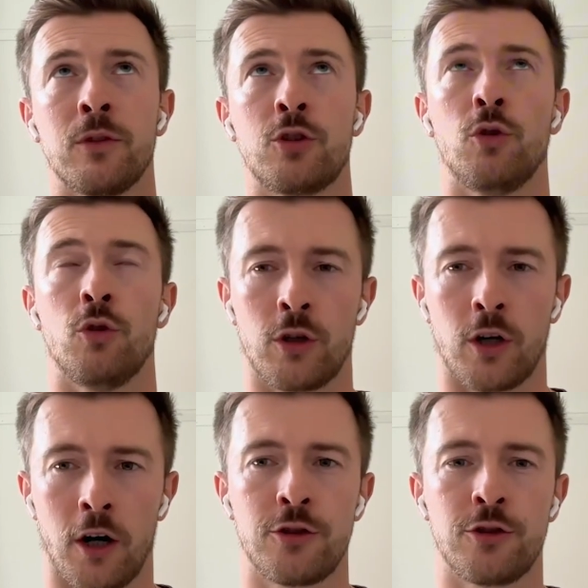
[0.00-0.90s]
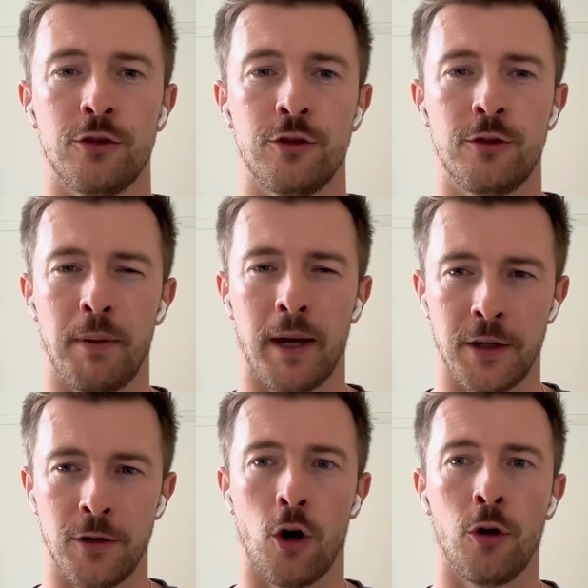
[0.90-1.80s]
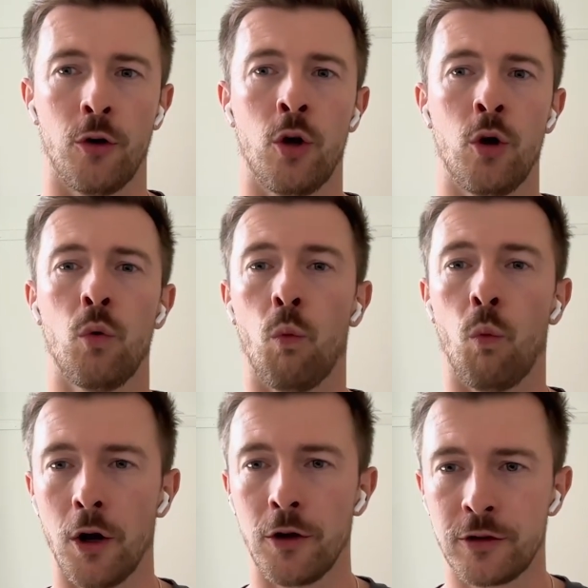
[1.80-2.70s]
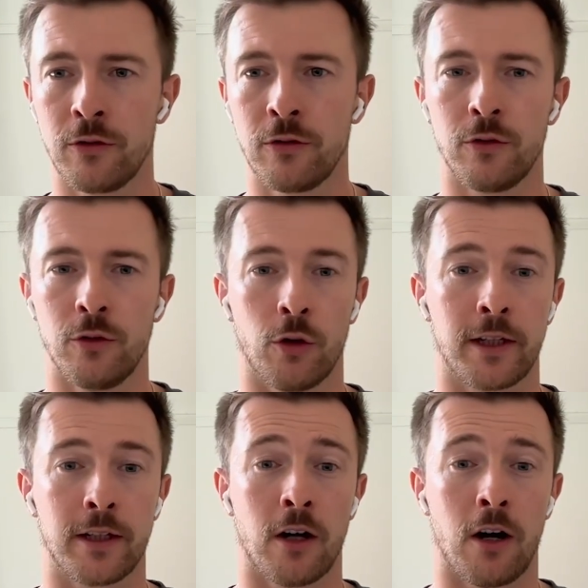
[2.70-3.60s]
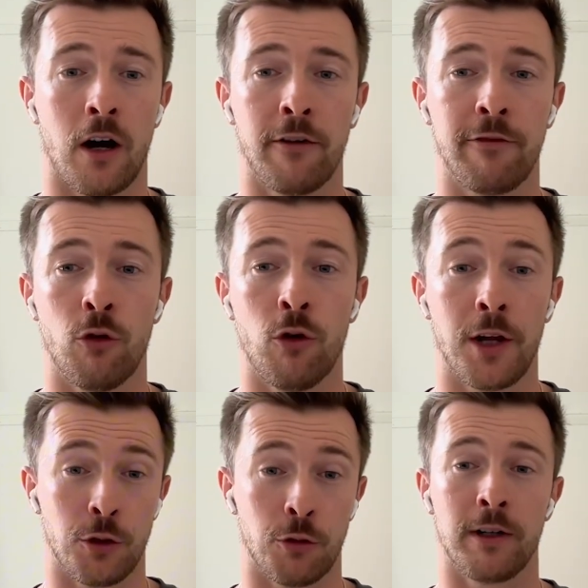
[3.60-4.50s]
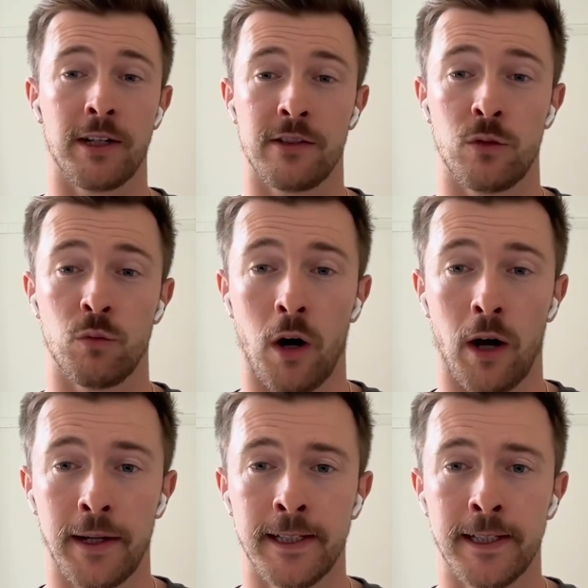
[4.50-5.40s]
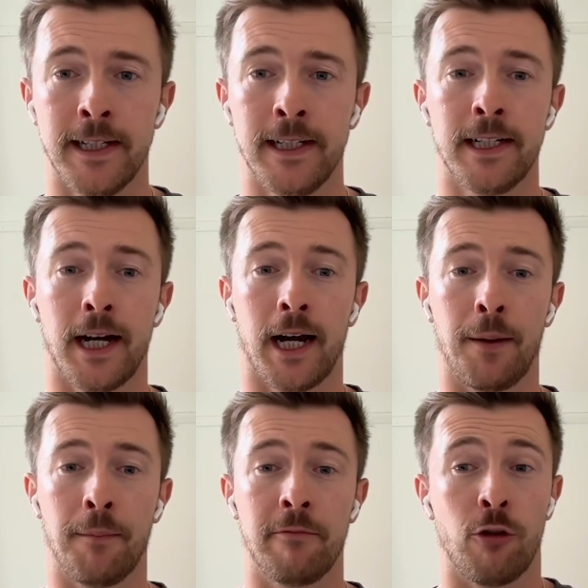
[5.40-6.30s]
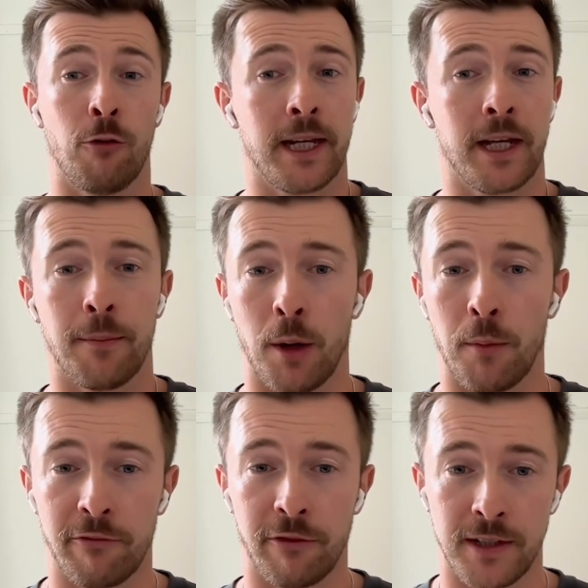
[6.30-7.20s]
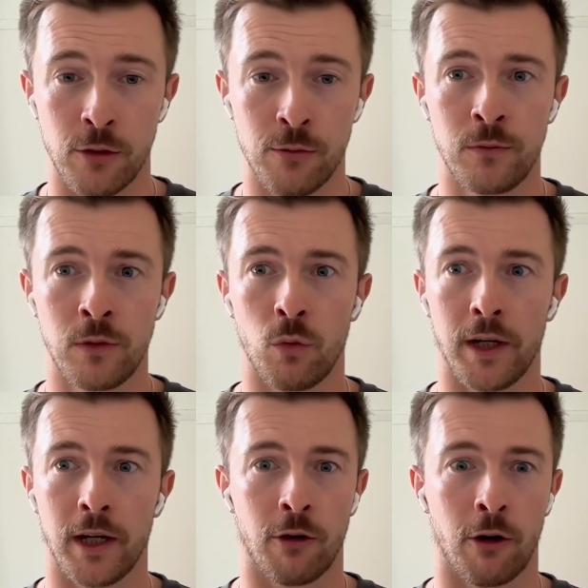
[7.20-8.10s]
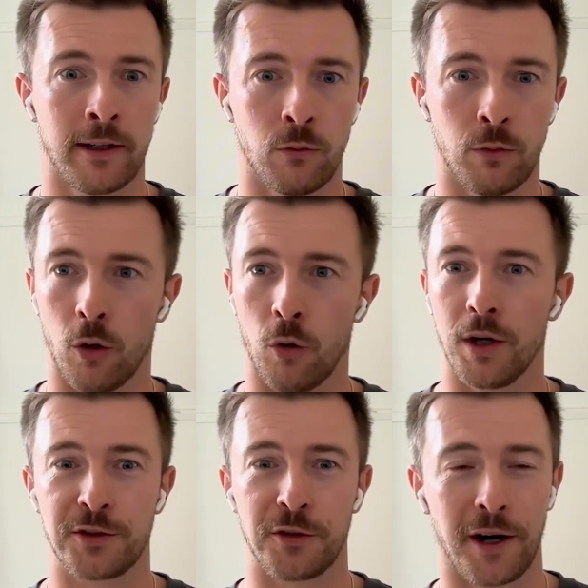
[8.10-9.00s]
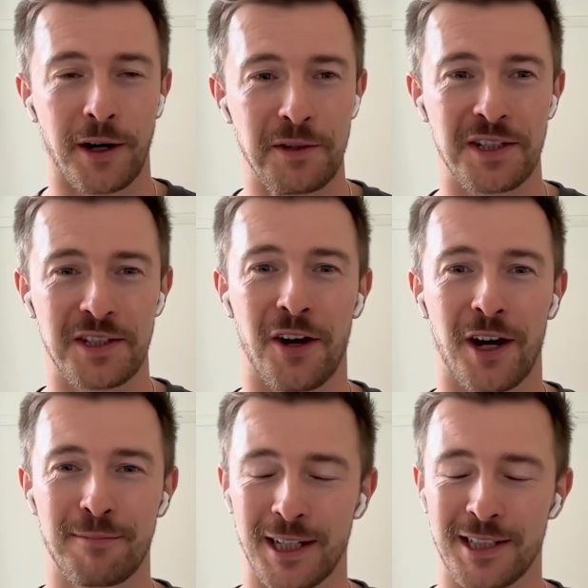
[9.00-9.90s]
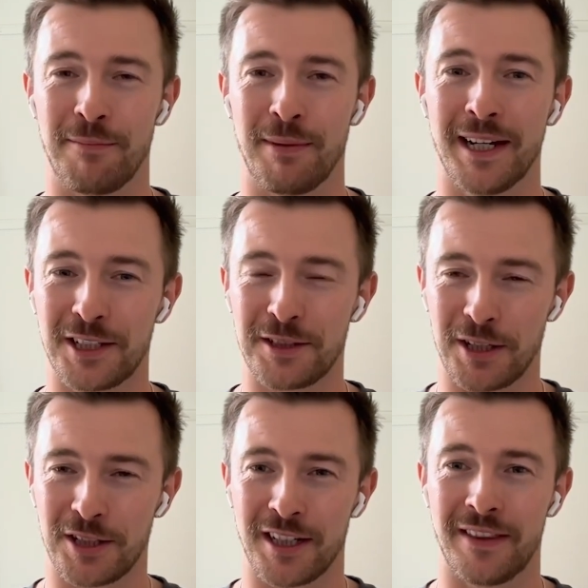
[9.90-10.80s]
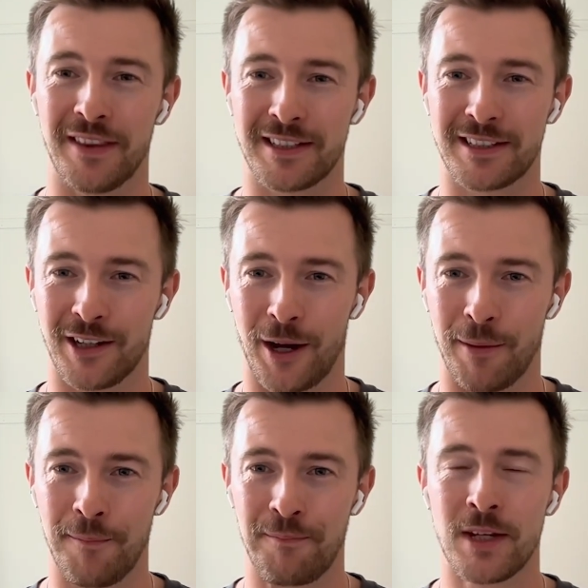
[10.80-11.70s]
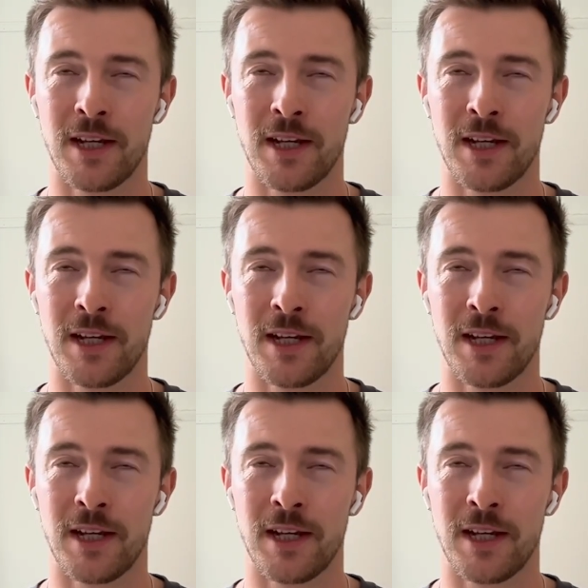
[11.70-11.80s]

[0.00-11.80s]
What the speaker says: scorecard should depend on what you're looking to hire for and your reasons why. For me at the moment for Deel, we are growing. We are always growing, which is a nice place to be in, especially in this climate.